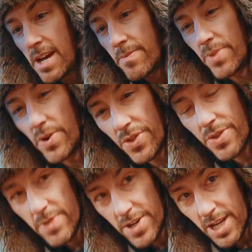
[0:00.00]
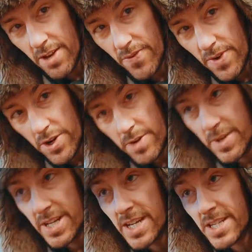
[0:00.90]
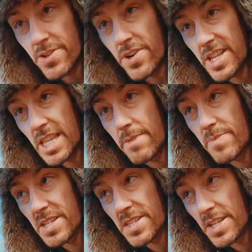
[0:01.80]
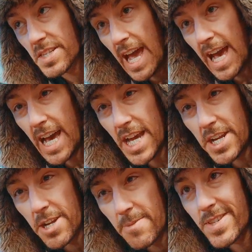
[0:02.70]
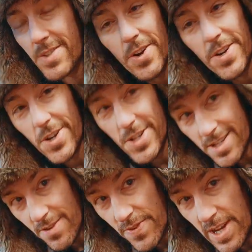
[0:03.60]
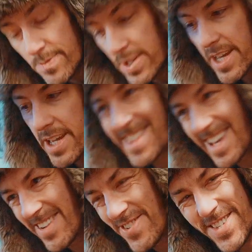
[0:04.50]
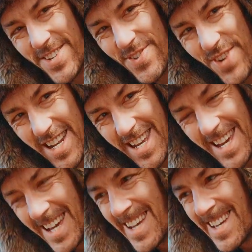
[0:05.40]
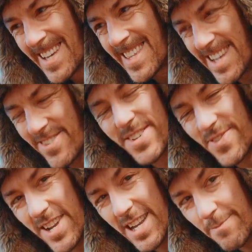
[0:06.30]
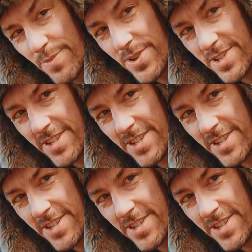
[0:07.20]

both running a farm, starting that business, and starting our little family, that was a really important